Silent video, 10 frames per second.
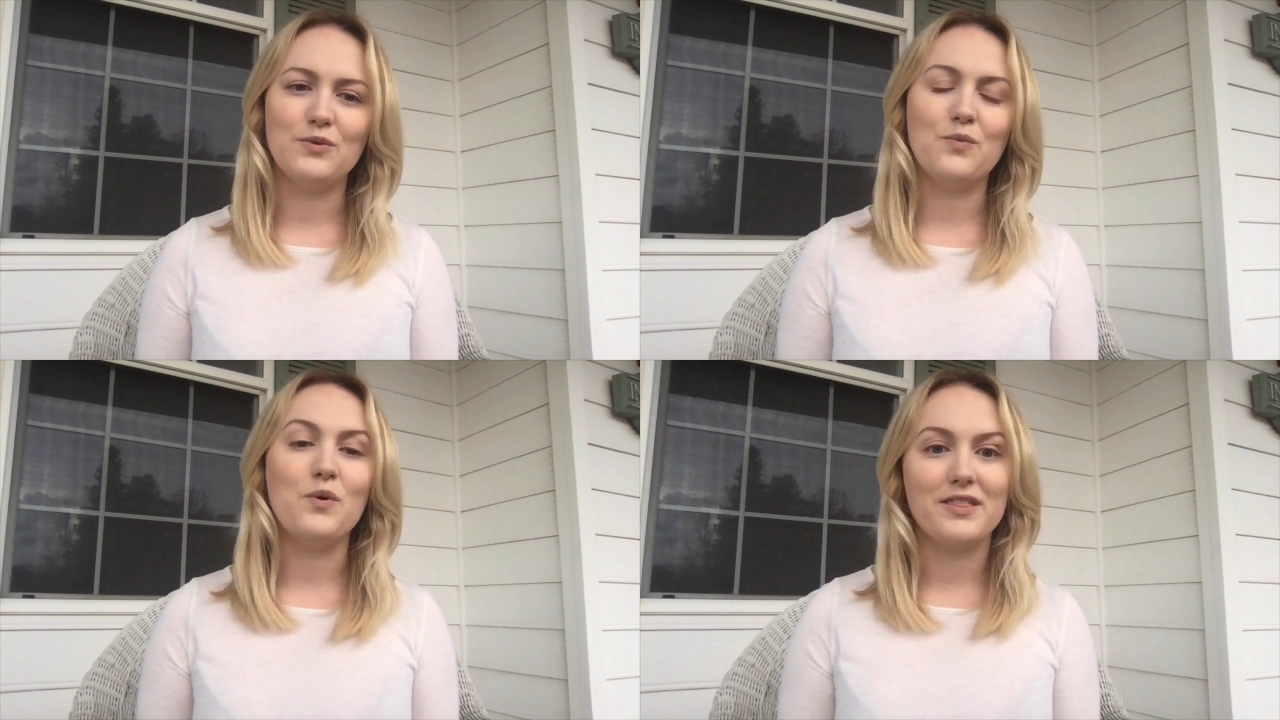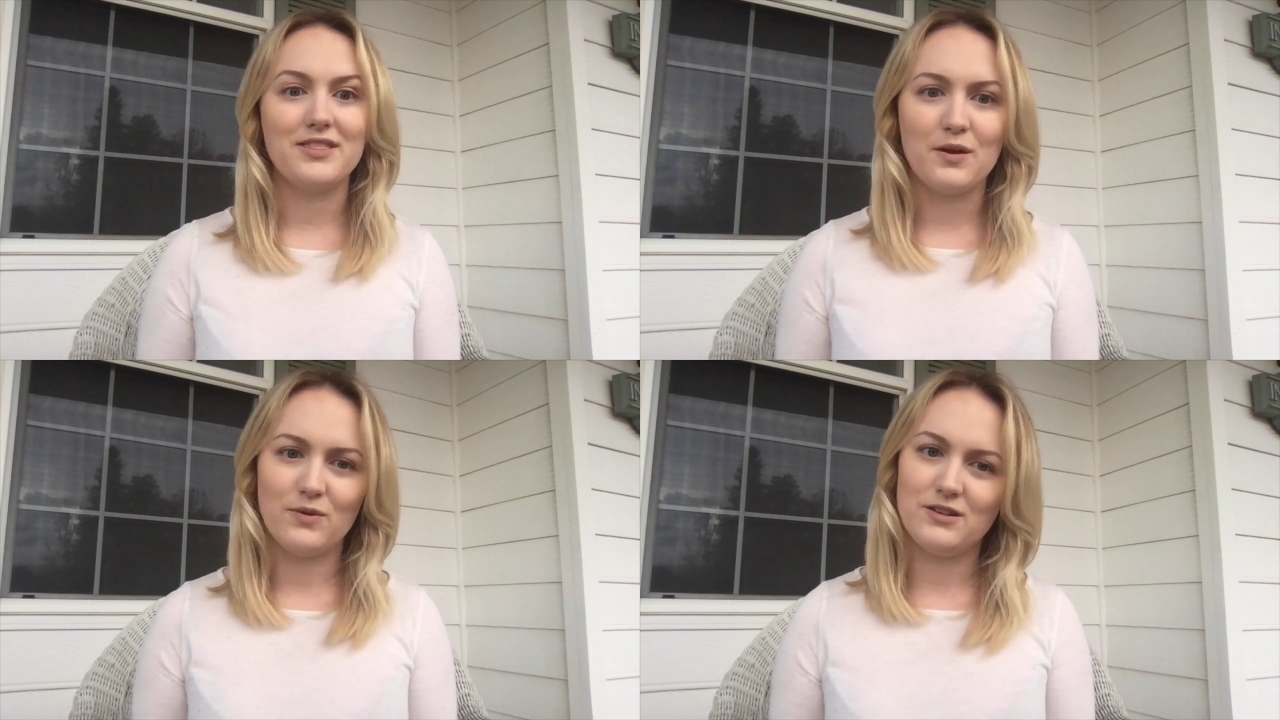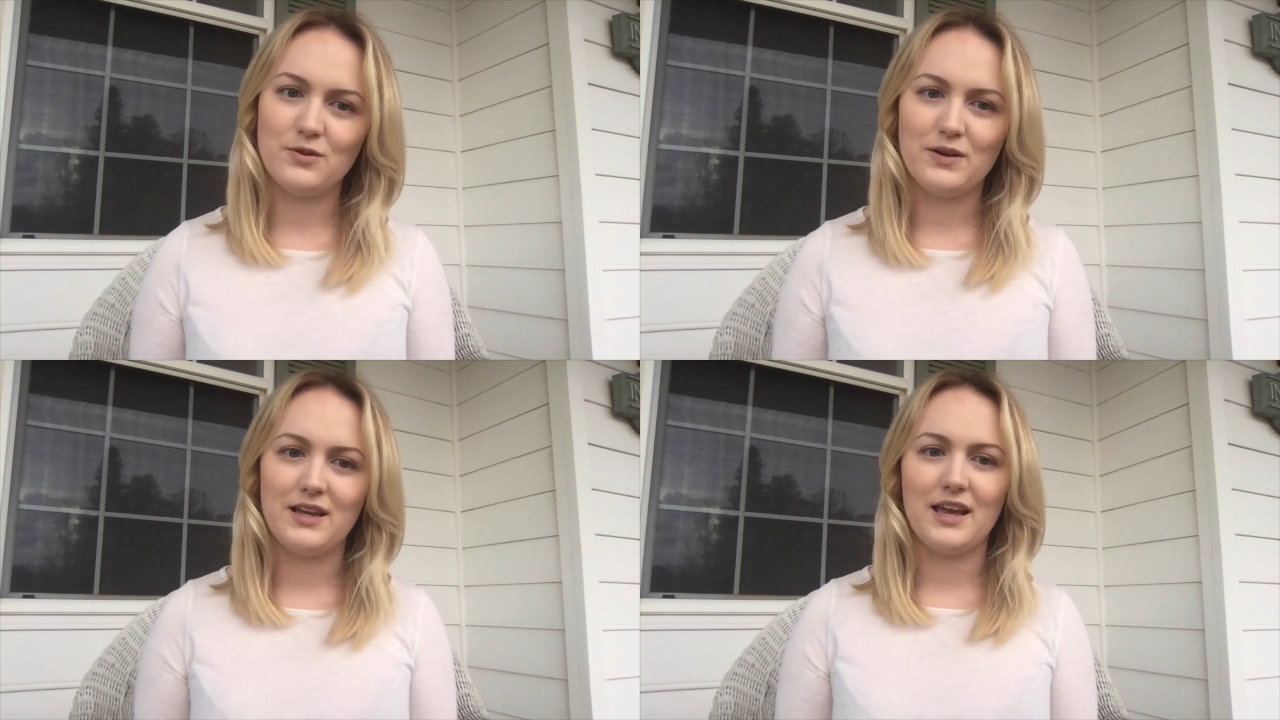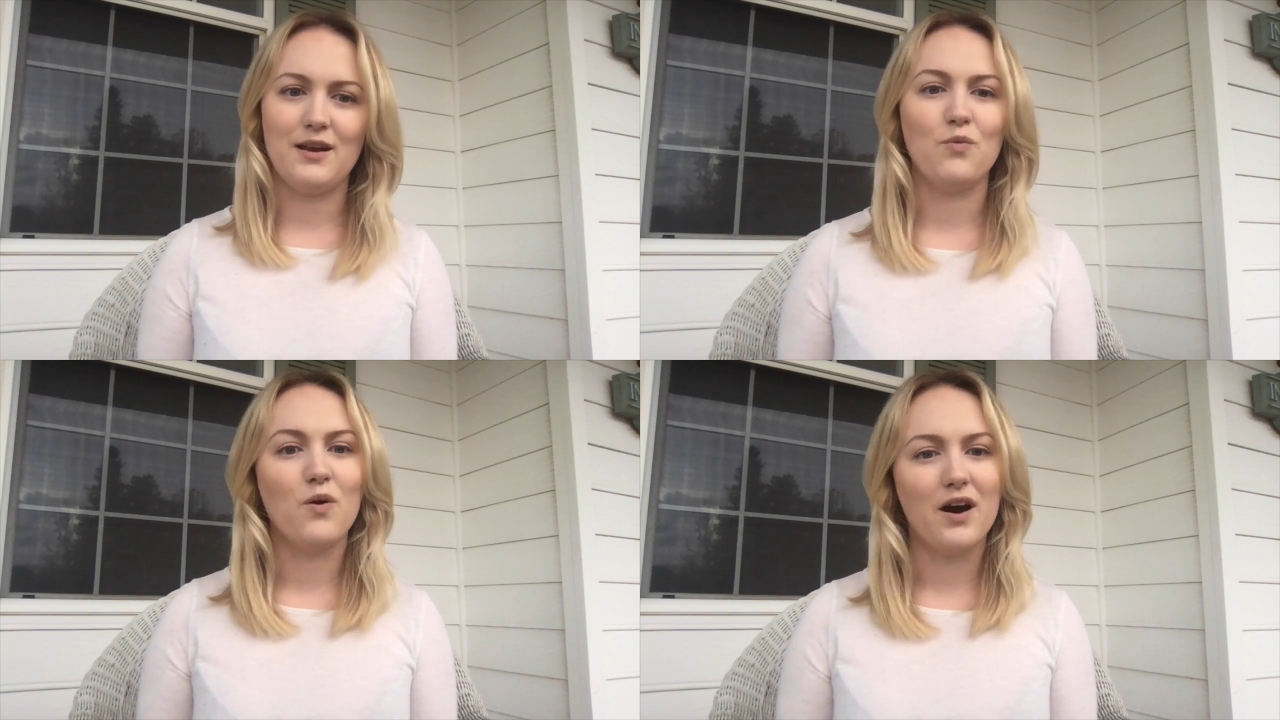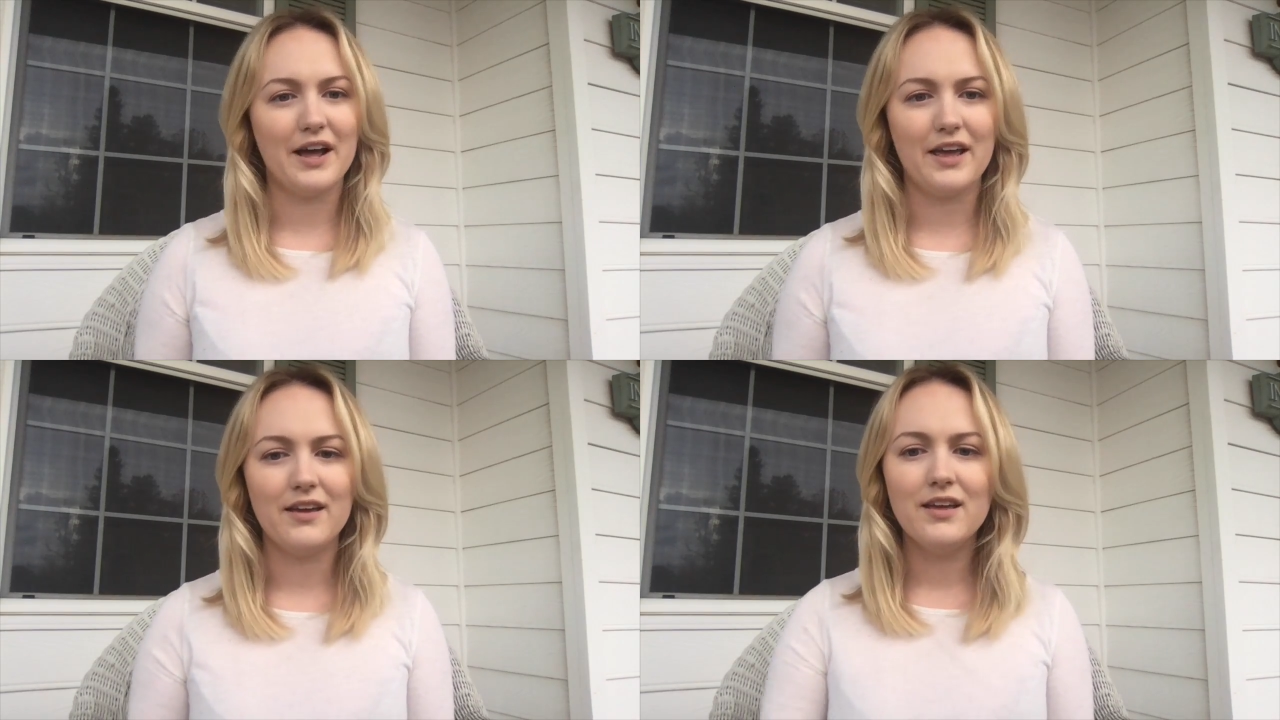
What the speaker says: what they were doing and why.